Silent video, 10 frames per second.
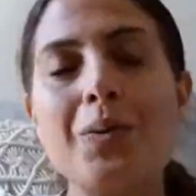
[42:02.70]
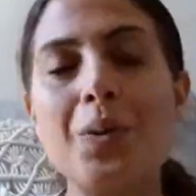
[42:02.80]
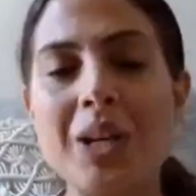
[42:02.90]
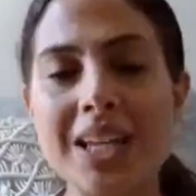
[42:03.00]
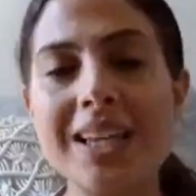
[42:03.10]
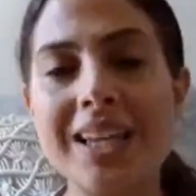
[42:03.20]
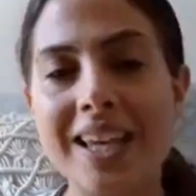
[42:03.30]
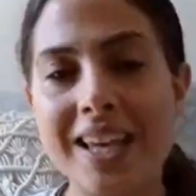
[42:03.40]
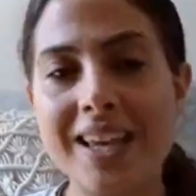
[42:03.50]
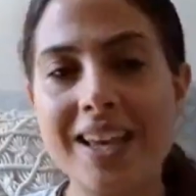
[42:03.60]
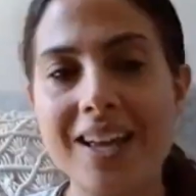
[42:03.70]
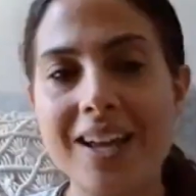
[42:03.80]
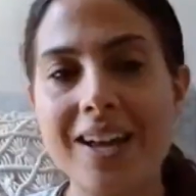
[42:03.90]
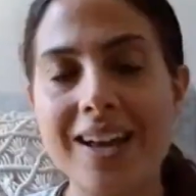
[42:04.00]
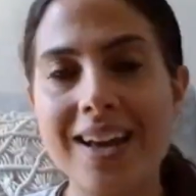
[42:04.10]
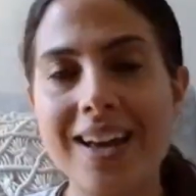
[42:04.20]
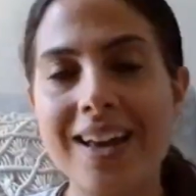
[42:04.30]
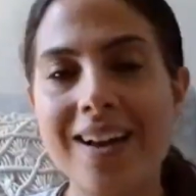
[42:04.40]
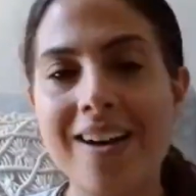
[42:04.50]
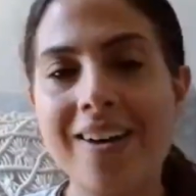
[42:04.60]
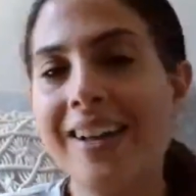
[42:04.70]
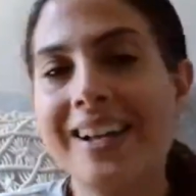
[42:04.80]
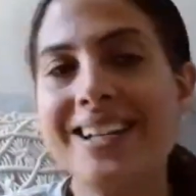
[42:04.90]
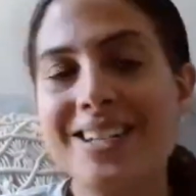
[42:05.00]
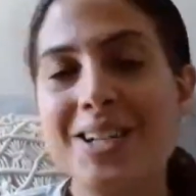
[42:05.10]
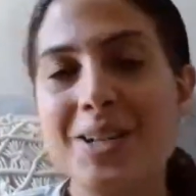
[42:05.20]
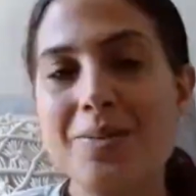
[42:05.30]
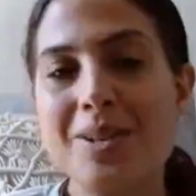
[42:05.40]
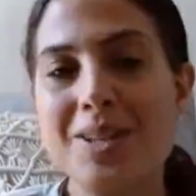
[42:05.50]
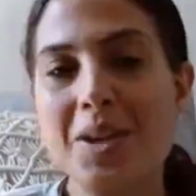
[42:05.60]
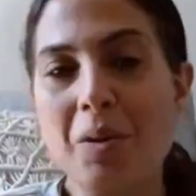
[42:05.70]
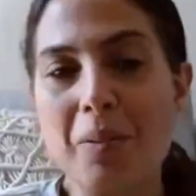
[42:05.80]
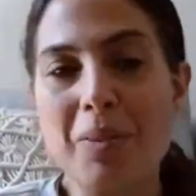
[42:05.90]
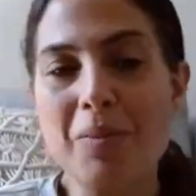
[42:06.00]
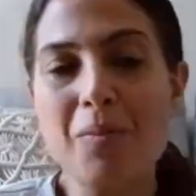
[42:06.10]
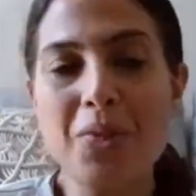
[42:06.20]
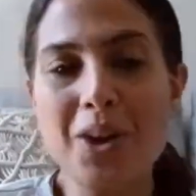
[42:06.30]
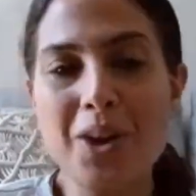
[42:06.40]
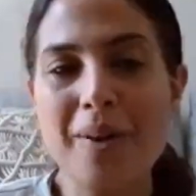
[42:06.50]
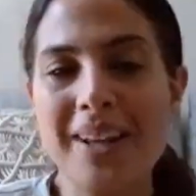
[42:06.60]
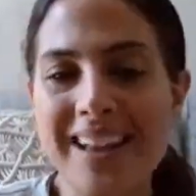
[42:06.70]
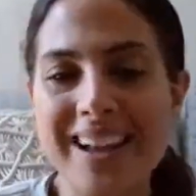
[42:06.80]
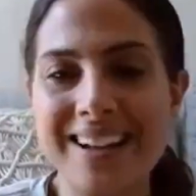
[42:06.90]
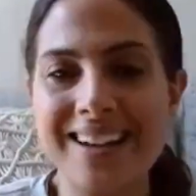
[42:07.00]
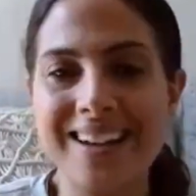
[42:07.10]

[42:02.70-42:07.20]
really all I need to do is equip them with the knowing that